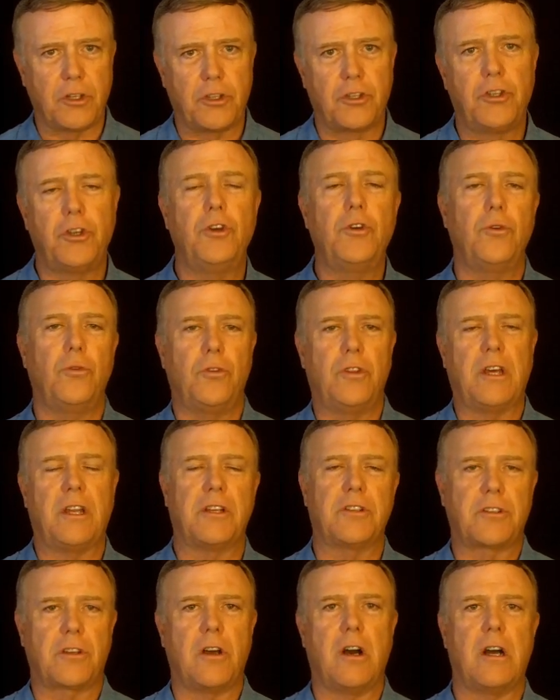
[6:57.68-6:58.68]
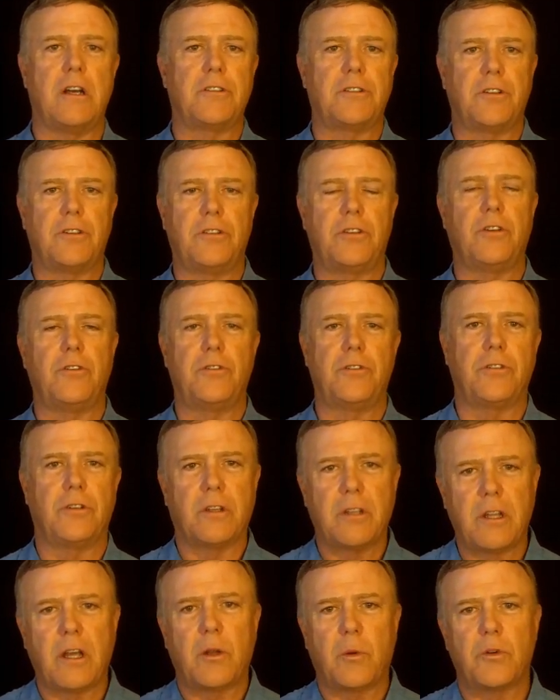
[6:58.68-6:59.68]
to do that is
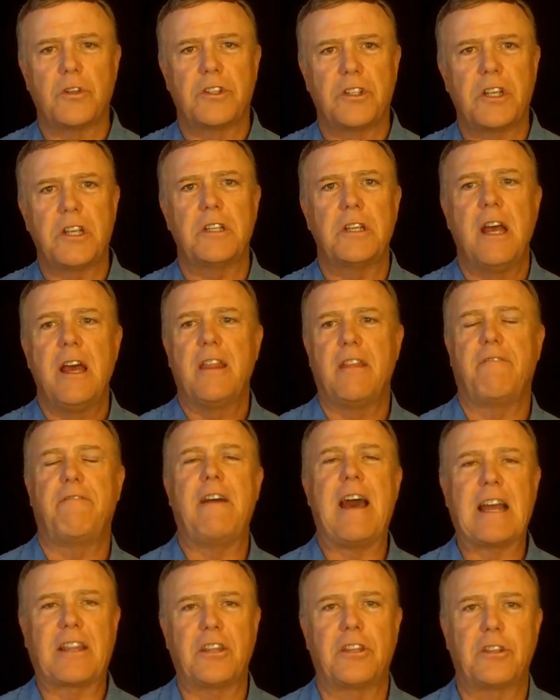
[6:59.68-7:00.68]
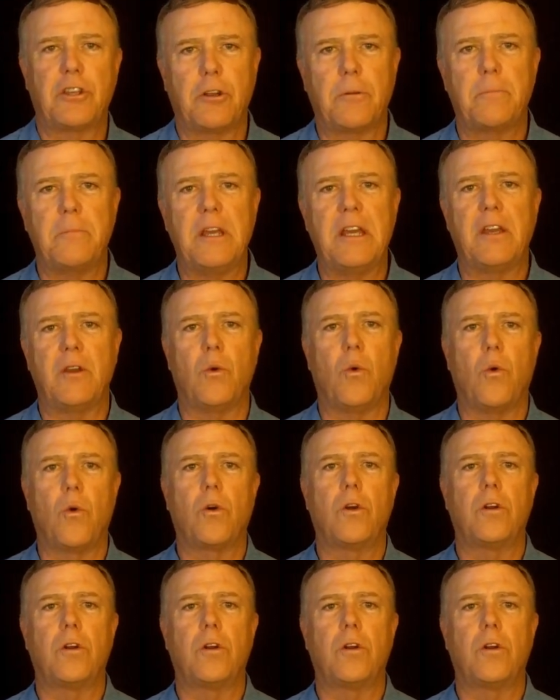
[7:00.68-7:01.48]
constitutional. In other words, just the fact that they're being